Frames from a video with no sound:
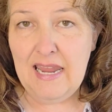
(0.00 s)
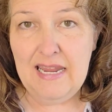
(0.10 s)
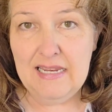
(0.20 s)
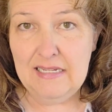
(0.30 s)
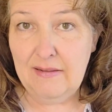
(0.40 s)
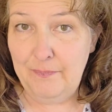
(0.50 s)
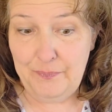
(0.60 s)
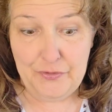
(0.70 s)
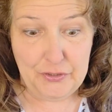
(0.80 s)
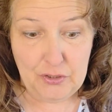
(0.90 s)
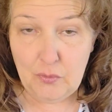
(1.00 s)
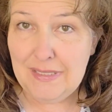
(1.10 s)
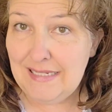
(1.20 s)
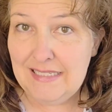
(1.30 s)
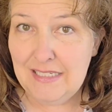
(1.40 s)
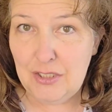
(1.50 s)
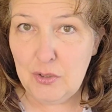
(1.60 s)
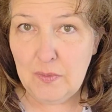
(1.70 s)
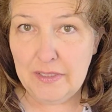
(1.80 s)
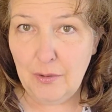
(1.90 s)
And you need to
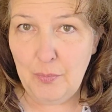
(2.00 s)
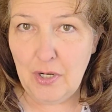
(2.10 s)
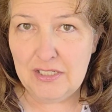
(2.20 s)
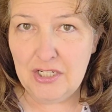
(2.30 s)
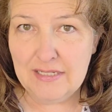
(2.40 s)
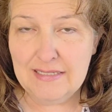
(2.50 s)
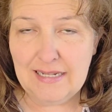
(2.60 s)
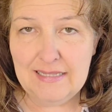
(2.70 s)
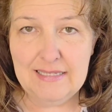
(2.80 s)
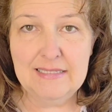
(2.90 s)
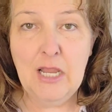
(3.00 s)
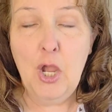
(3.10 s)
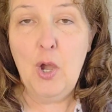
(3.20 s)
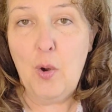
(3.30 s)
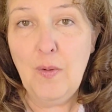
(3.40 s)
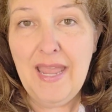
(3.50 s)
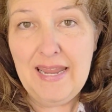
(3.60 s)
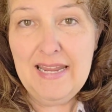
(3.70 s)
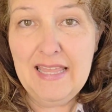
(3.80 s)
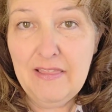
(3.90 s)
do little projects like this.
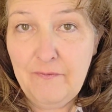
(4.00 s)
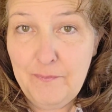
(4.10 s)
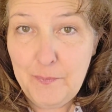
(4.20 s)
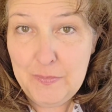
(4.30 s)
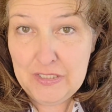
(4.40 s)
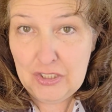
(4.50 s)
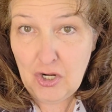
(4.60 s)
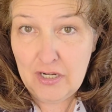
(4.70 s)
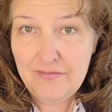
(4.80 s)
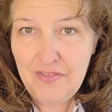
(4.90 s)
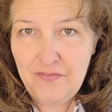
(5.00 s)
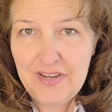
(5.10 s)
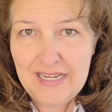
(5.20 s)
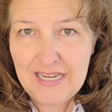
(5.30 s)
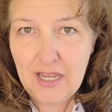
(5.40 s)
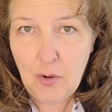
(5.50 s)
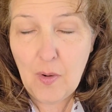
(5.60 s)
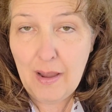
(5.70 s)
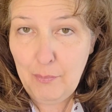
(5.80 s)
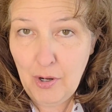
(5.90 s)
Okay, at the start of the video,
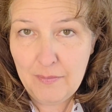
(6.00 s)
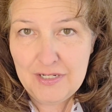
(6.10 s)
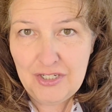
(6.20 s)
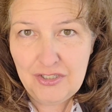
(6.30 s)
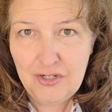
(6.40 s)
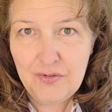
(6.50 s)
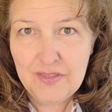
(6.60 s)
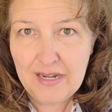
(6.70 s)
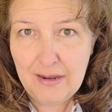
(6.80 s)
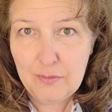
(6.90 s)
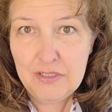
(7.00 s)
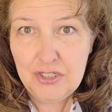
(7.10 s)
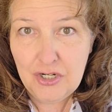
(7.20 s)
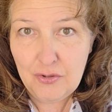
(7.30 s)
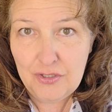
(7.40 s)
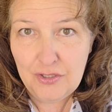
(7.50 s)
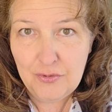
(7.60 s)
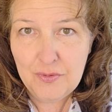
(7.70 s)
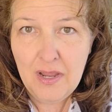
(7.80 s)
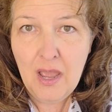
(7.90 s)
I promised you that I would show
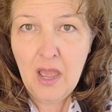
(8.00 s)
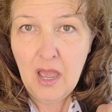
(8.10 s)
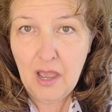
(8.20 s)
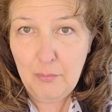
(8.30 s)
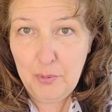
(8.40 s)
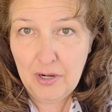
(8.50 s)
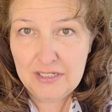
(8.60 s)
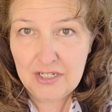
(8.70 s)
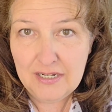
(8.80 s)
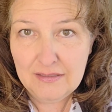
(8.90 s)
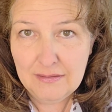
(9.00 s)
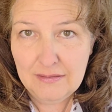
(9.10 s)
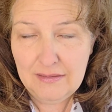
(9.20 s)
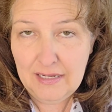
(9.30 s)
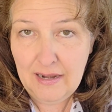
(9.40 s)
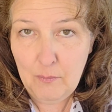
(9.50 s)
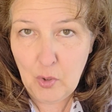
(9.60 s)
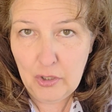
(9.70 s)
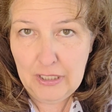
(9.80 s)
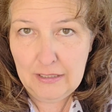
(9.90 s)
you a project that I'm
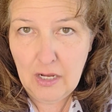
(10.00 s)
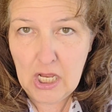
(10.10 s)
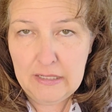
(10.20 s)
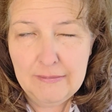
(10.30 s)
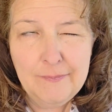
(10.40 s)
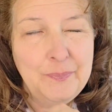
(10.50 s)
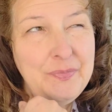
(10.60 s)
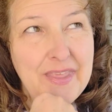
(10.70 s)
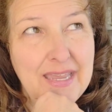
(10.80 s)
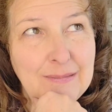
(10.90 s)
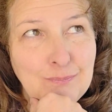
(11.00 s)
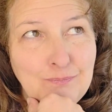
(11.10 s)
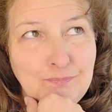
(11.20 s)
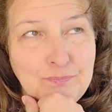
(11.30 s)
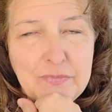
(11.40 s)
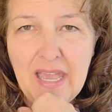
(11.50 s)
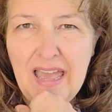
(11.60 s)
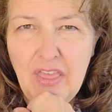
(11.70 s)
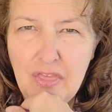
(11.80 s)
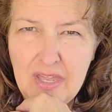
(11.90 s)
working on that
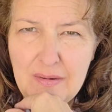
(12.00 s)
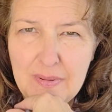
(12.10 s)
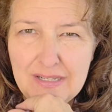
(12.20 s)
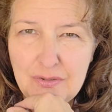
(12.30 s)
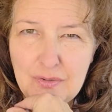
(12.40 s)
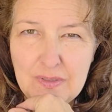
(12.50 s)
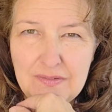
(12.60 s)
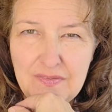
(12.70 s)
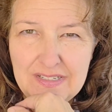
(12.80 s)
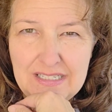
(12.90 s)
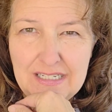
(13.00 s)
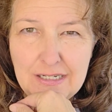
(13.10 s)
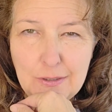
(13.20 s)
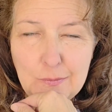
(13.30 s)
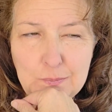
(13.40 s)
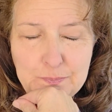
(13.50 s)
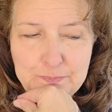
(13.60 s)
I thought about doing a video